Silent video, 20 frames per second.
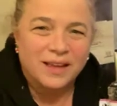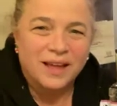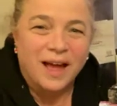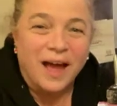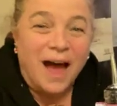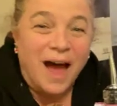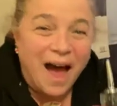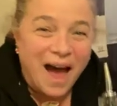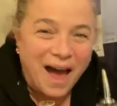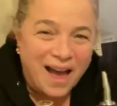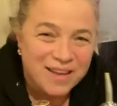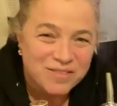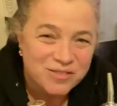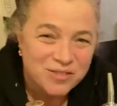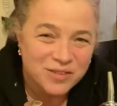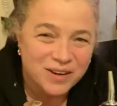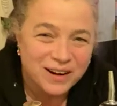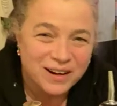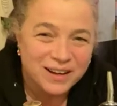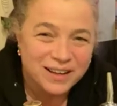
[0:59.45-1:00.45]
Hi
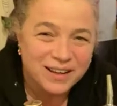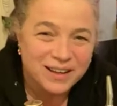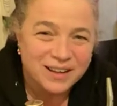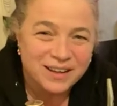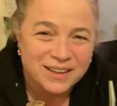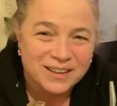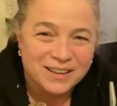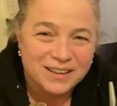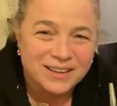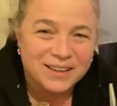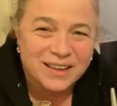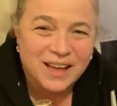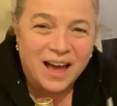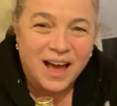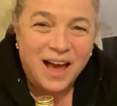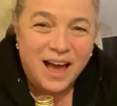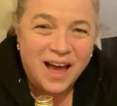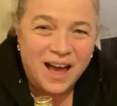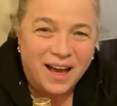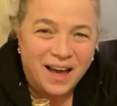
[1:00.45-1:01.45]
Veronica.
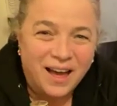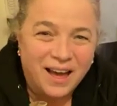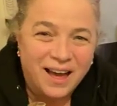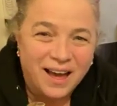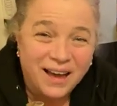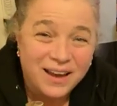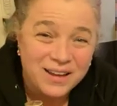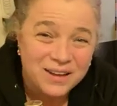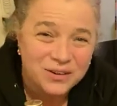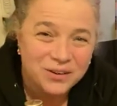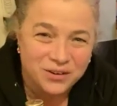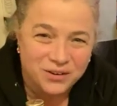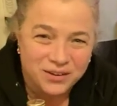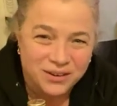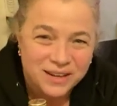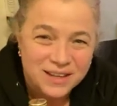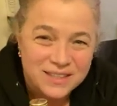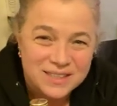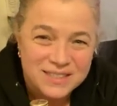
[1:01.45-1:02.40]
Hi Chris.